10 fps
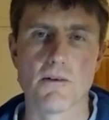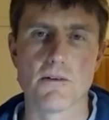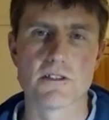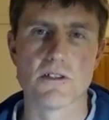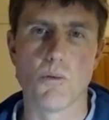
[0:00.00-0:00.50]

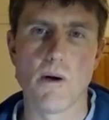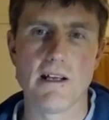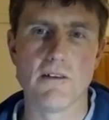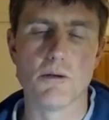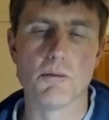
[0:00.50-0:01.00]
Just the weight
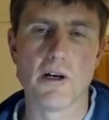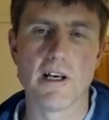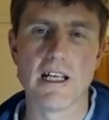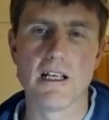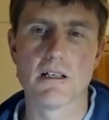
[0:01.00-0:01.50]
of your
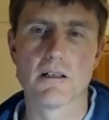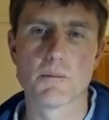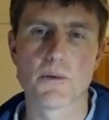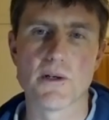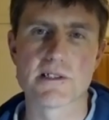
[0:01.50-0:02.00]
body
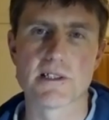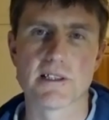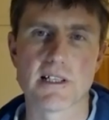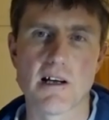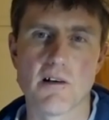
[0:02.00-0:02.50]
pressing
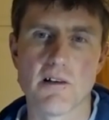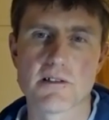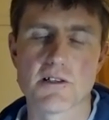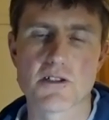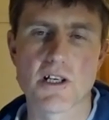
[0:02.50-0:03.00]
down into
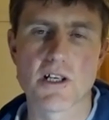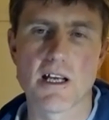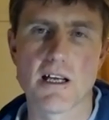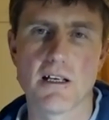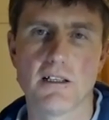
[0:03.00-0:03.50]
the
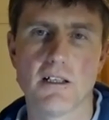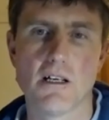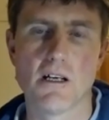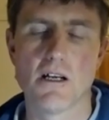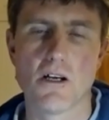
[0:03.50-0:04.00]
chair,
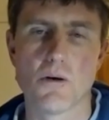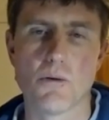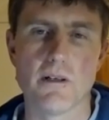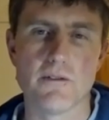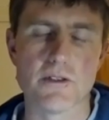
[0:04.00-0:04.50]

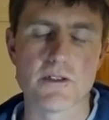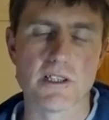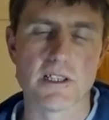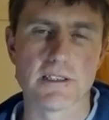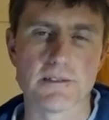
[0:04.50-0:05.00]
wherever you're
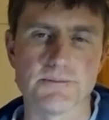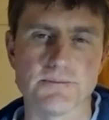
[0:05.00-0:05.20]
sitting.